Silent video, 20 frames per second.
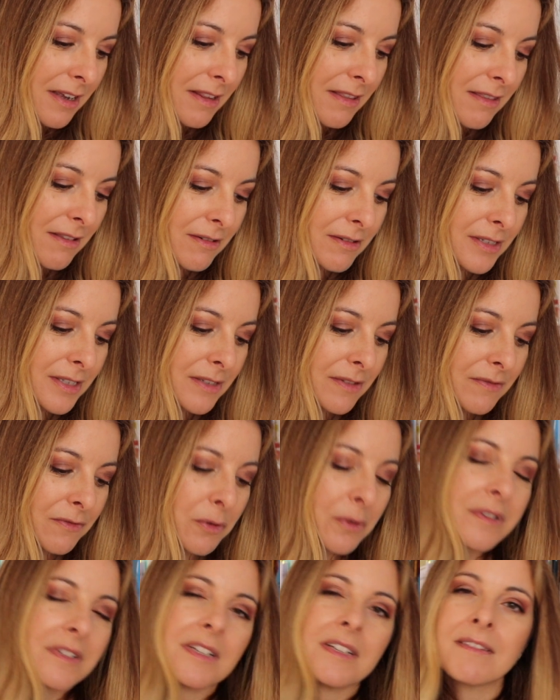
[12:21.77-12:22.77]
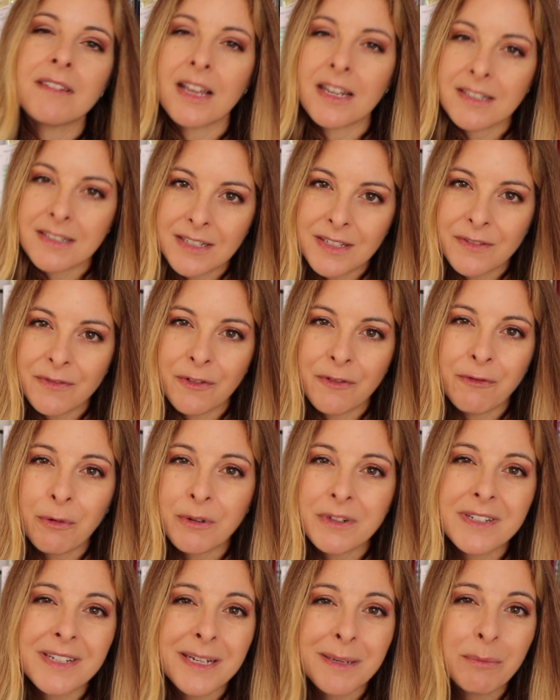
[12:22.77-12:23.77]
There's 14 lessons for
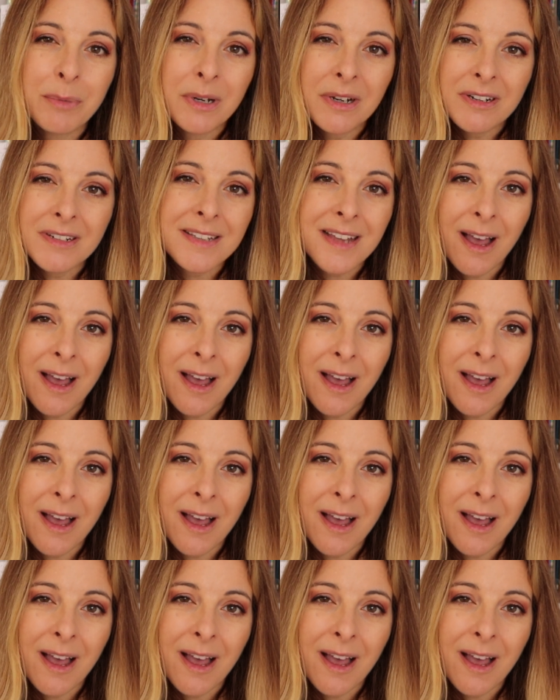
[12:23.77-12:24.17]
14 books.